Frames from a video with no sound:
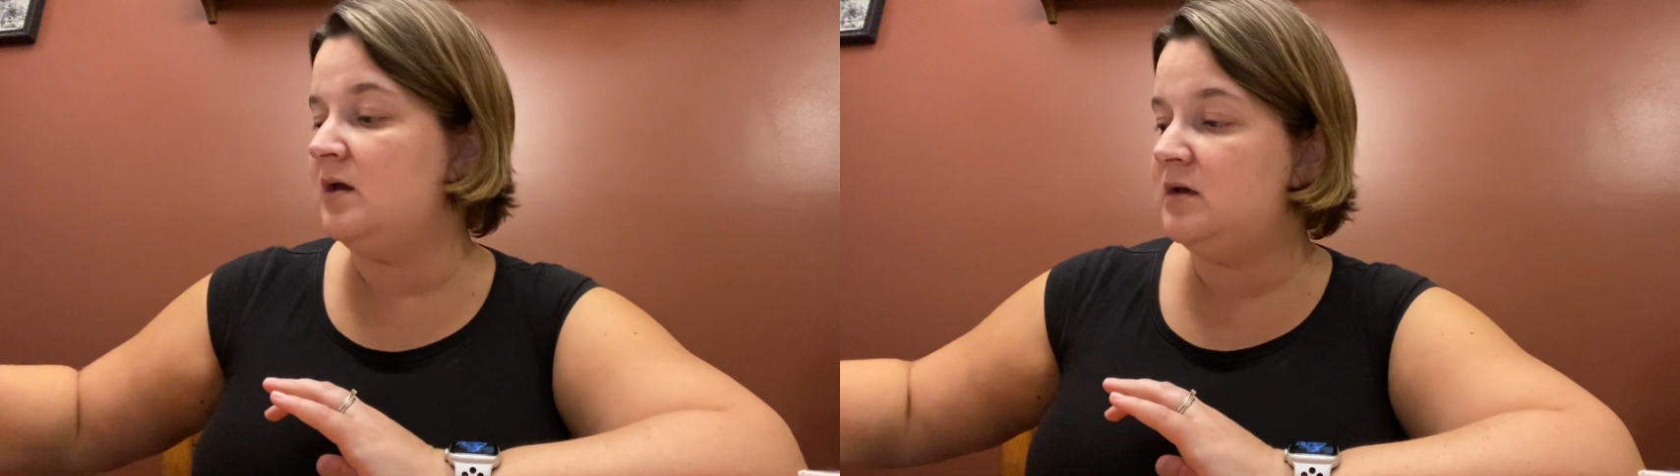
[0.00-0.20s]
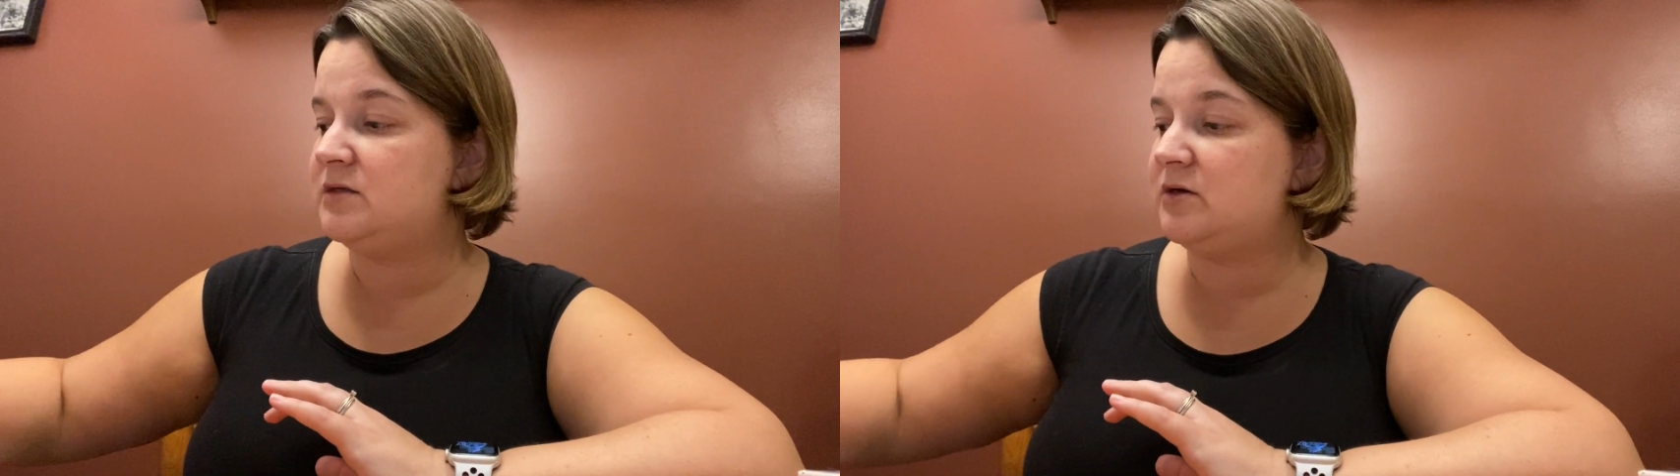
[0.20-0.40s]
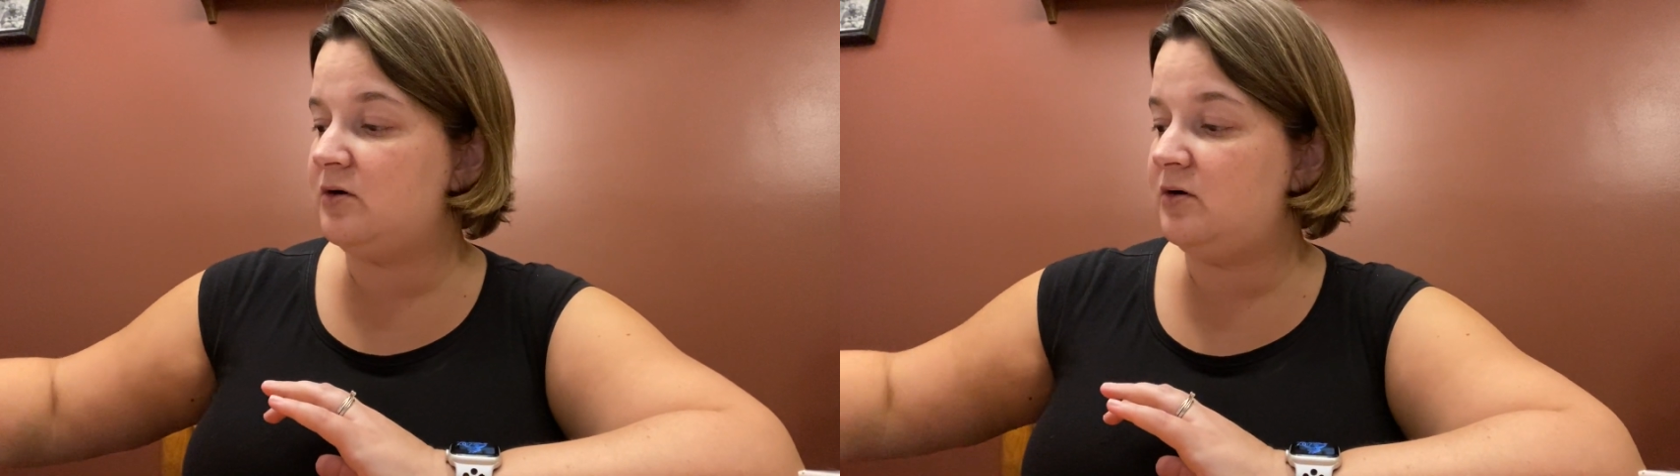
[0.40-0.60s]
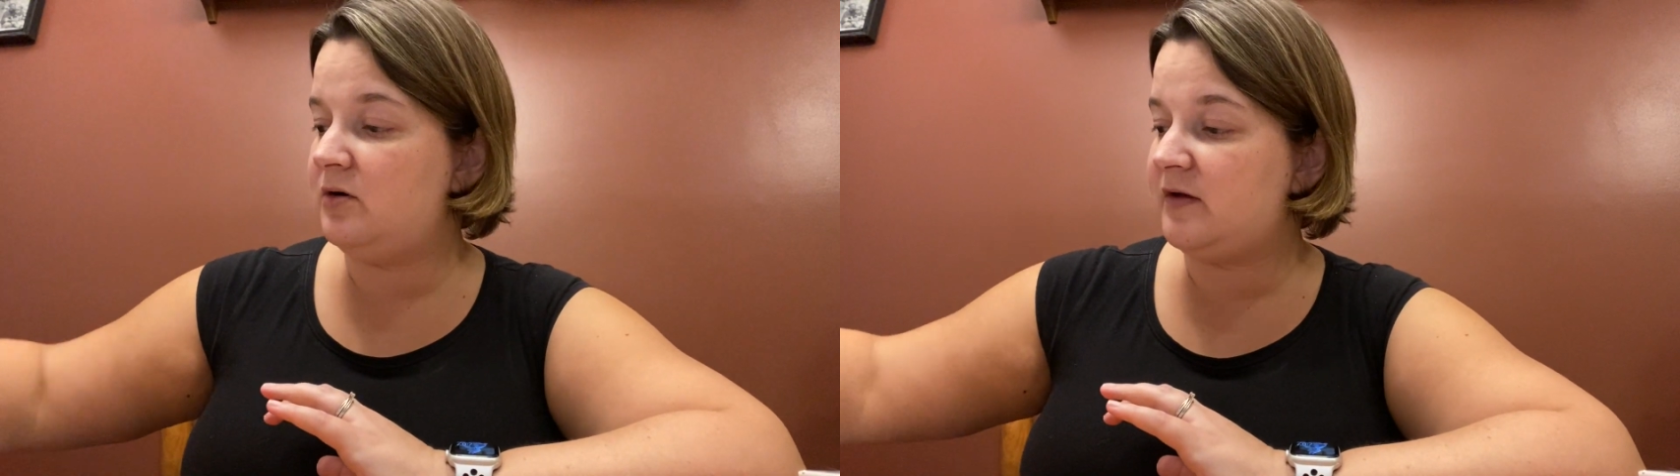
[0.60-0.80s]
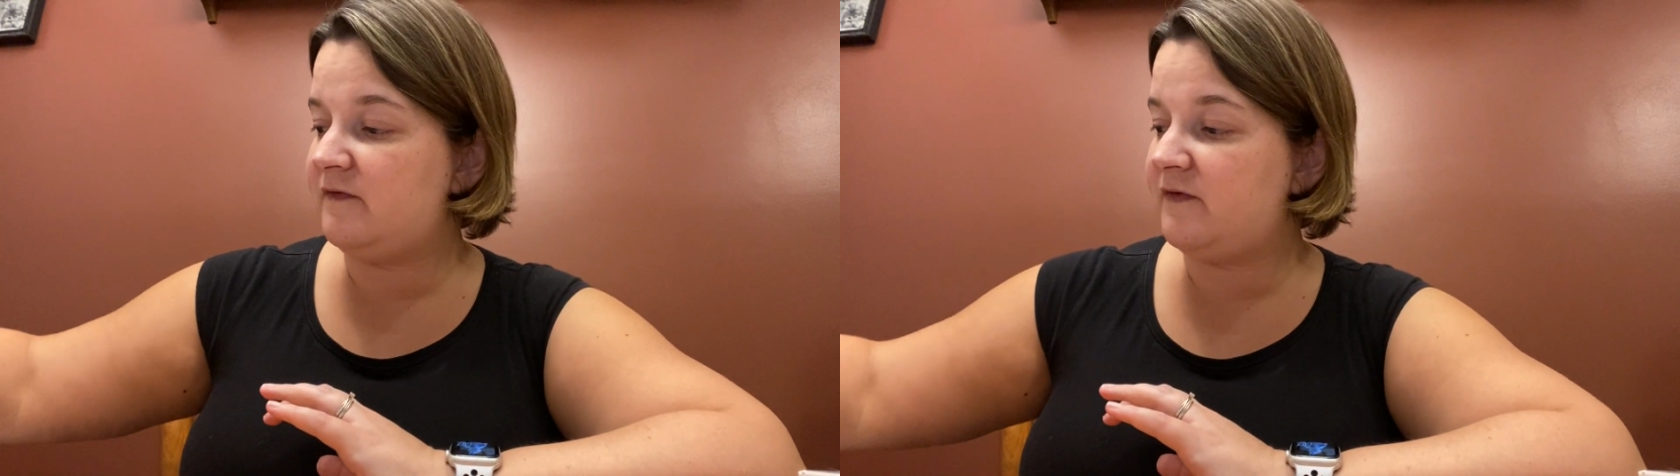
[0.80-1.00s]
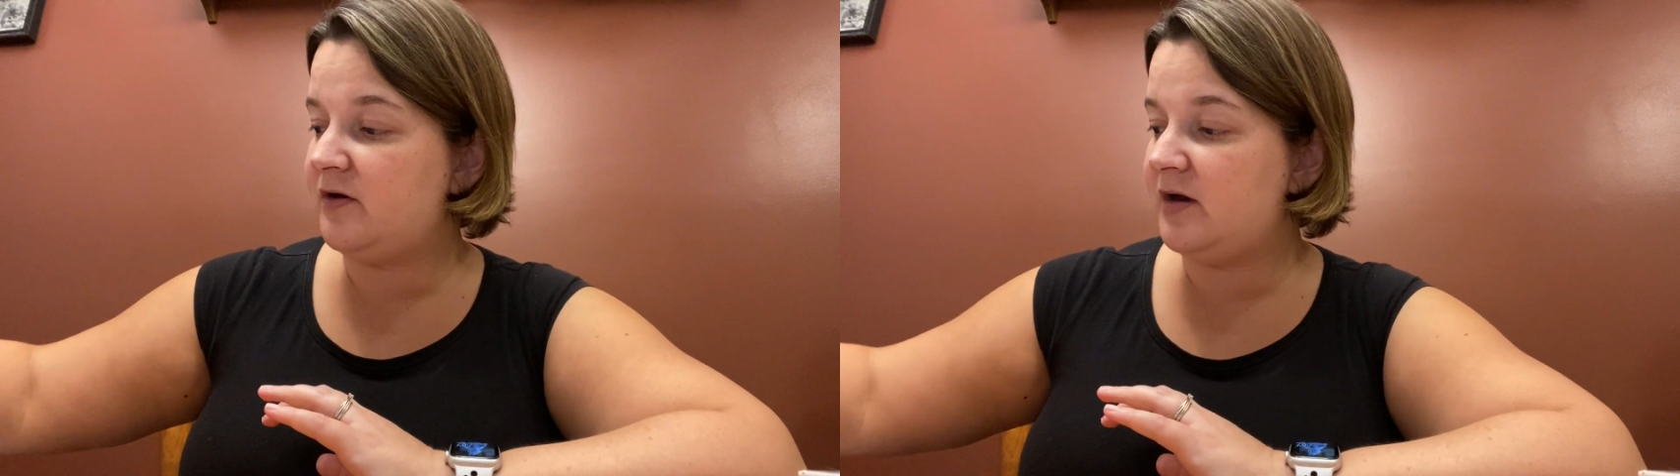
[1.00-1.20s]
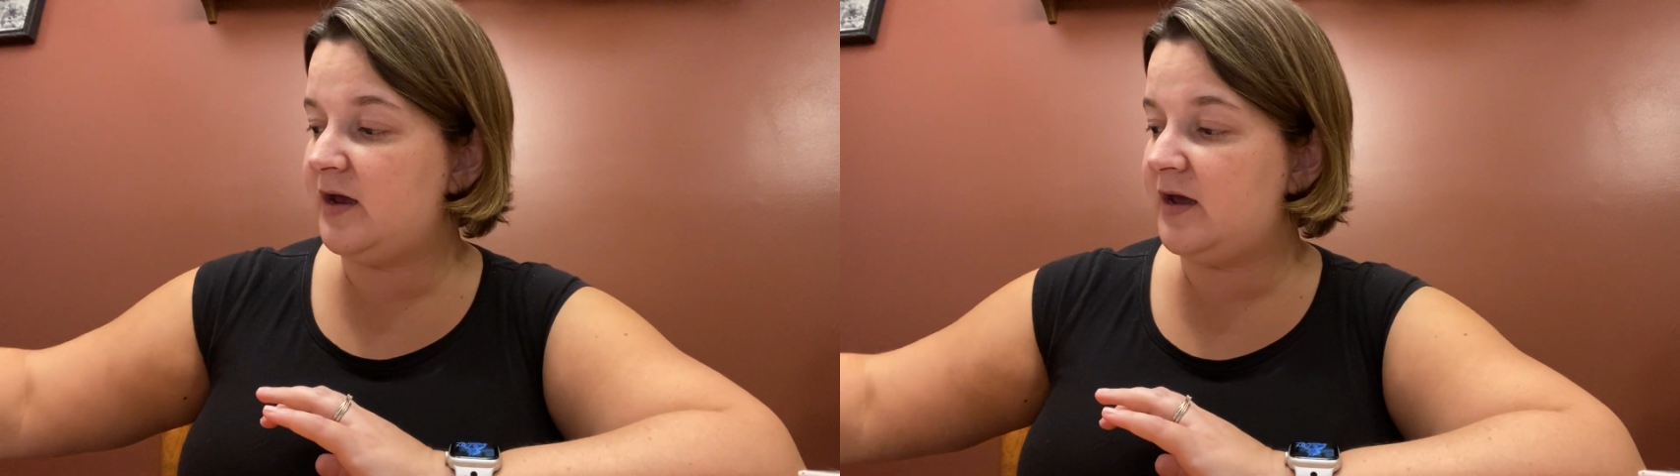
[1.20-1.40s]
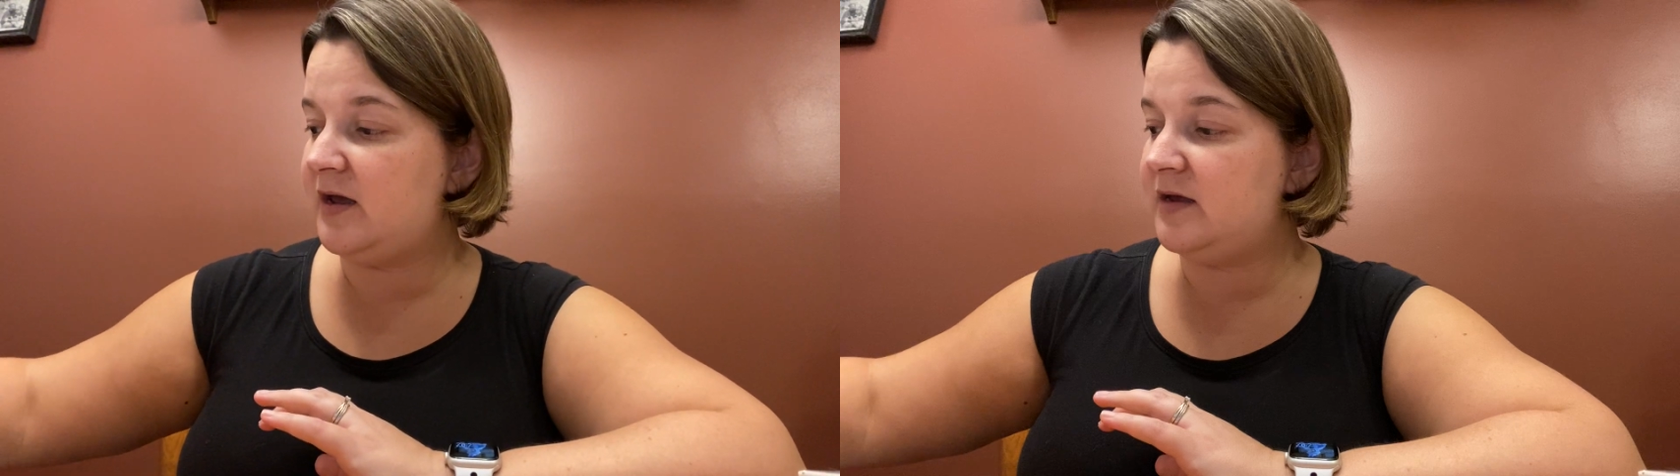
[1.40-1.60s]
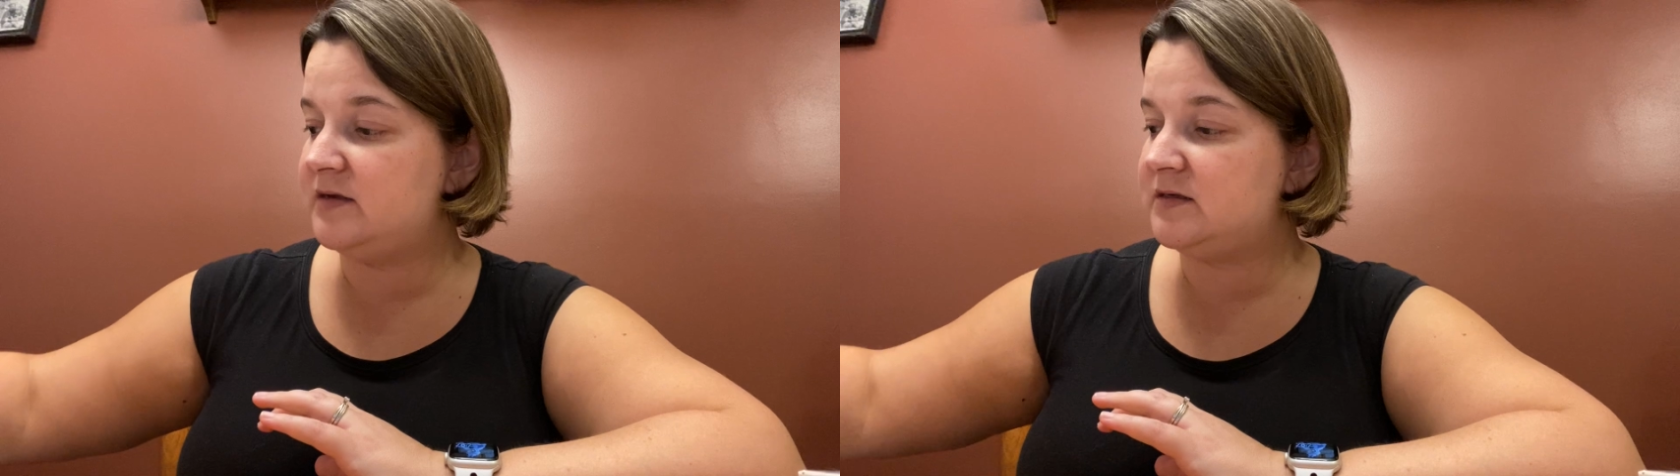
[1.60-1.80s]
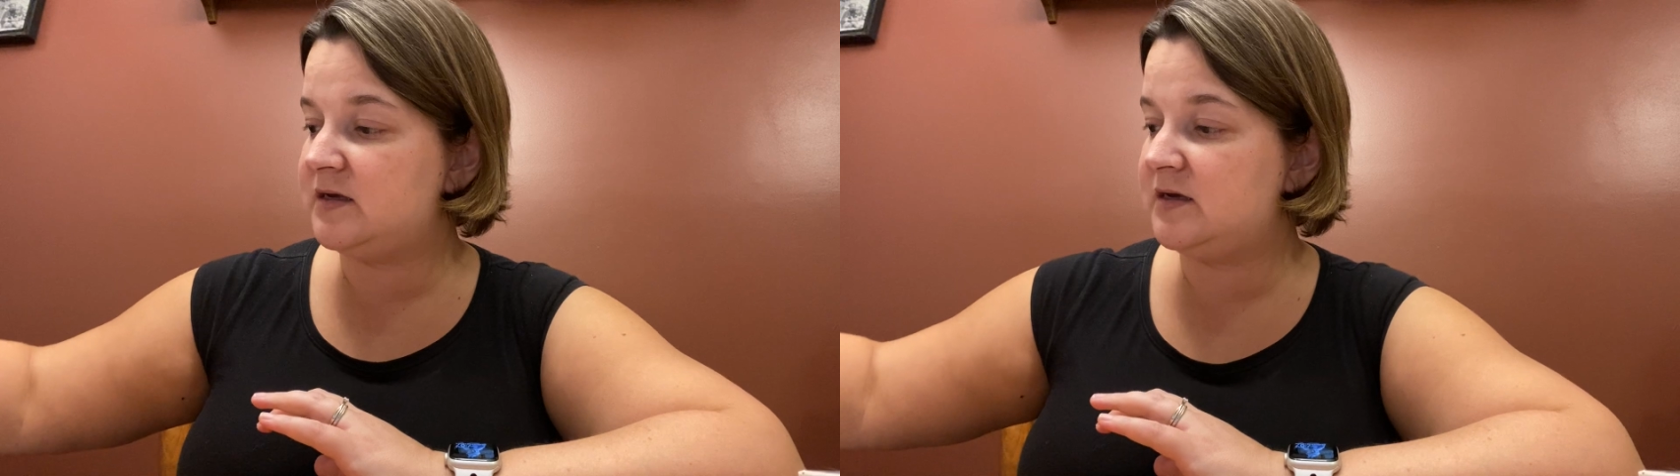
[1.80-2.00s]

So as far as